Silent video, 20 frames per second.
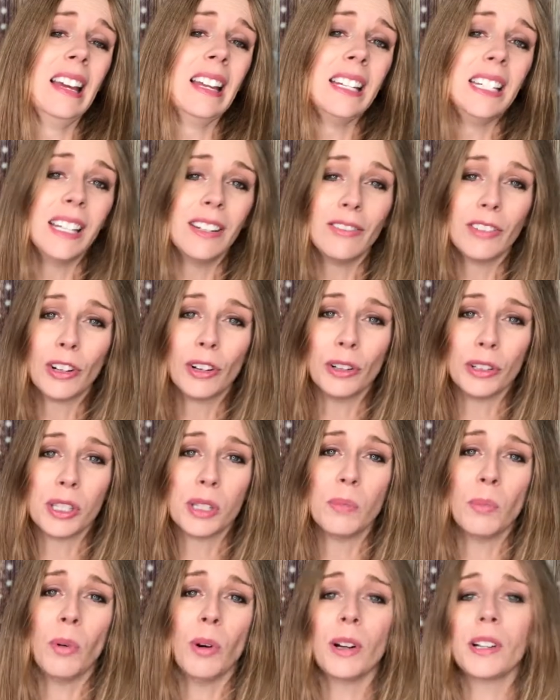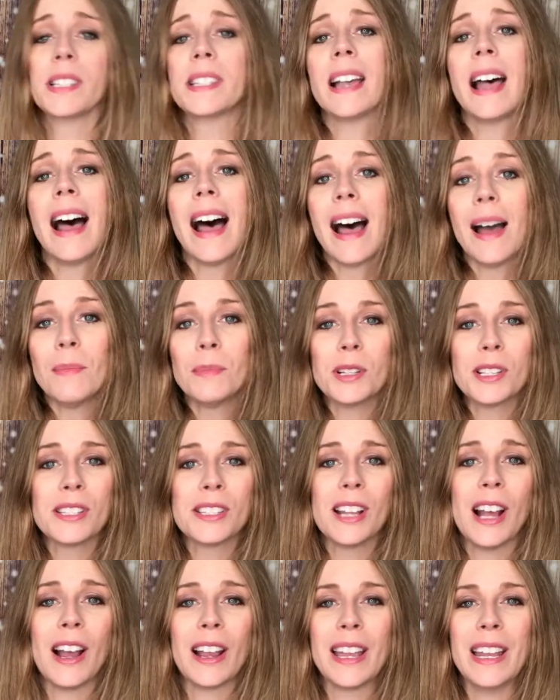difficult sports. I'm just
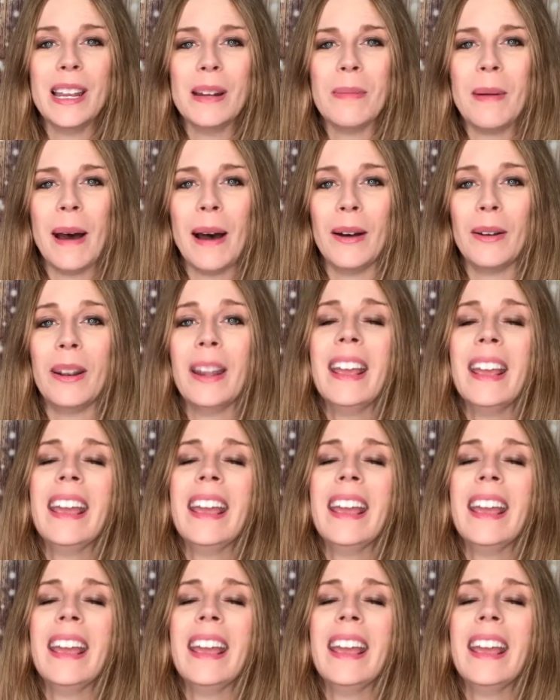talking about,